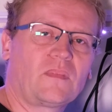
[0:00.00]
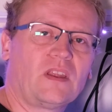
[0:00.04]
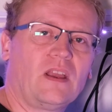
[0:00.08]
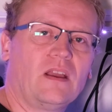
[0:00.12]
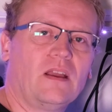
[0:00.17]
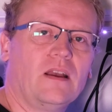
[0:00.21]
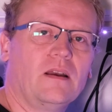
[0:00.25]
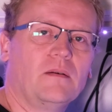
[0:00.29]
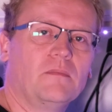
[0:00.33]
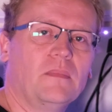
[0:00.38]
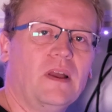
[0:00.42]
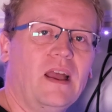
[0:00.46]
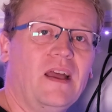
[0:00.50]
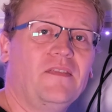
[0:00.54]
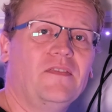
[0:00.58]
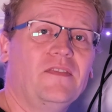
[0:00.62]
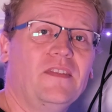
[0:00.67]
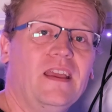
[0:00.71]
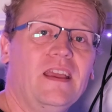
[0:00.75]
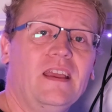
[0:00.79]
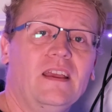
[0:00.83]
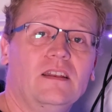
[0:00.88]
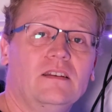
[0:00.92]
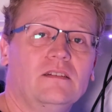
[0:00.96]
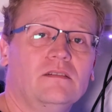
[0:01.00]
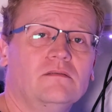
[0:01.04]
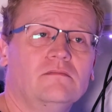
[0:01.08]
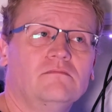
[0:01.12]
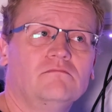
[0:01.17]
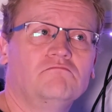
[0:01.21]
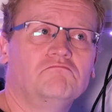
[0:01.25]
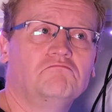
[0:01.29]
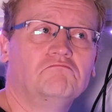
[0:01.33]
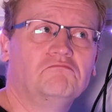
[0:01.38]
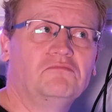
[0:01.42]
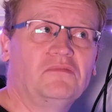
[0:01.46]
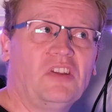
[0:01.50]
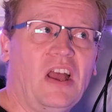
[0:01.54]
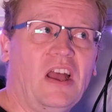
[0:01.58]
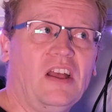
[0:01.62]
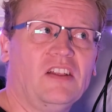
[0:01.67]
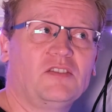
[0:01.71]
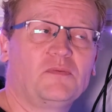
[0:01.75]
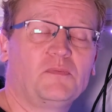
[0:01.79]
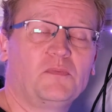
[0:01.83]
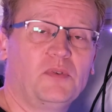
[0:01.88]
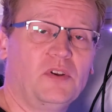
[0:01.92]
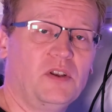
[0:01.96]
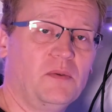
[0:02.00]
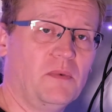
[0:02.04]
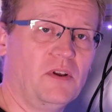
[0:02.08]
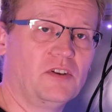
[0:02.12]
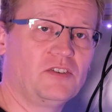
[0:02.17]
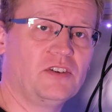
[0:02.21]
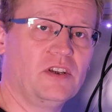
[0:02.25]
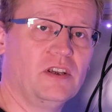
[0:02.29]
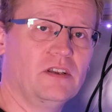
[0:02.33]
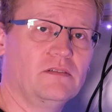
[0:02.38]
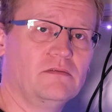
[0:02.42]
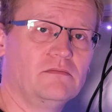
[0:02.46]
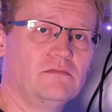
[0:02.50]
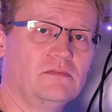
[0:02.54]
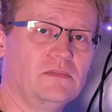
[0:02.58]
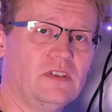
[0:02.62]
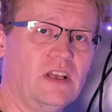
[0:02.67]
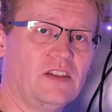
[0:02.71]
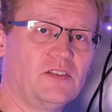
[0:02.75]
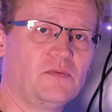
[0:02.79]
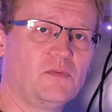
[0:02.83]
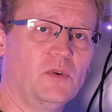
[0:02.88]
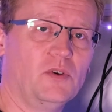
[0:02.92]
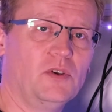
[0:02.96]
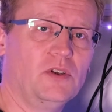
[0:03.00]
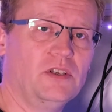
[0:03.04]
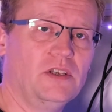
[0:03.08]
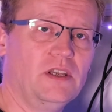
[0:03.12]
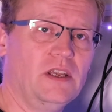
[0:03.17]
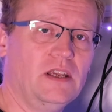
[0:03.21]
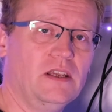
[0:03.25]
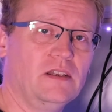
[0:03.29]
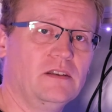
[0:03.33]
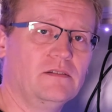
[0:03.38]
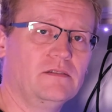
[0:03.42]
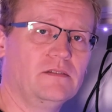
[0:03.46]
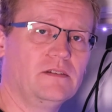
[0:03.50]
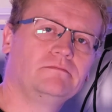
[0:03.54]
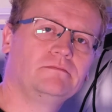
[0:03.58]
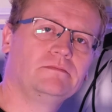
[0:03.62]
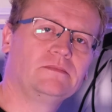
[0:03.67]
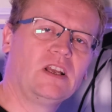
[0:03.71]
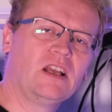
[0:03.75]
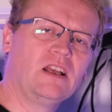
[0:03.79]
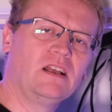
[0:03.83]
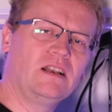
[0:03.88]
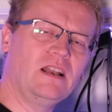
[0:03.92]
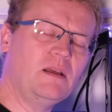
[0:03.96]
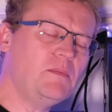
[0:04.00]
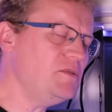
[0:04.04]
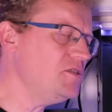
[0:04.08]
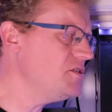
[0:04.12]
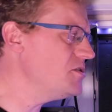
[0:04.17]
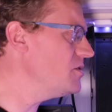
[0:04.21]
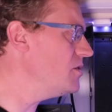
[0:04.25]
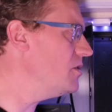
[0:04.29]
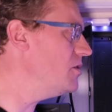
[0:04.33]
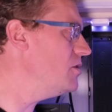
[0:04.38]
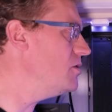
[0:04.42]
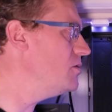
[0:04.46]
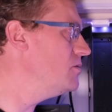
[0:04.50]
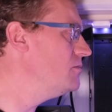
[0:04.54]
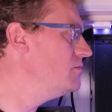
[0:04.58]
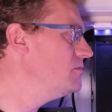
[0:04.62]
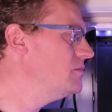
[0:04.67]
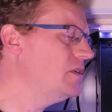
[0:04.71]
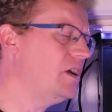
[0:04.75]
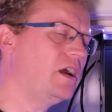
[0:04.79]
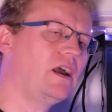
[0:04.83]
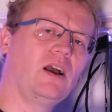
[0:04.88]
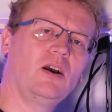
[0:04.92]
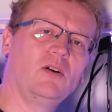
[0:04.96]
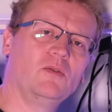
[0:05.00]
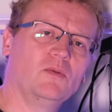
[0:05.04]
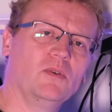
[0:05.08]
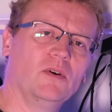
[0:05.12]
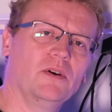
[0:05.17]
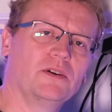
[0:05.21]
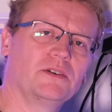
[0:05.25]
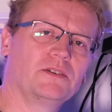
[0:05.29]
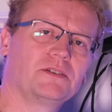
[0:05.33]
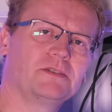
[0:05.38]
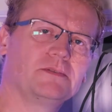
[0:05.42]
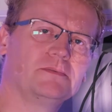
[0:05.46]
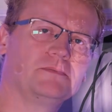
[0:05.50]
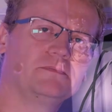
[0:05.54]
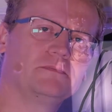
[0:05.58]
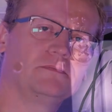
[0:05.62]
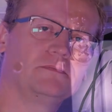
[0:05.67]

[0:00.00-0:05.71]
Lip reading: And then that's pretty much it. That's what you need. Let me show you how it works.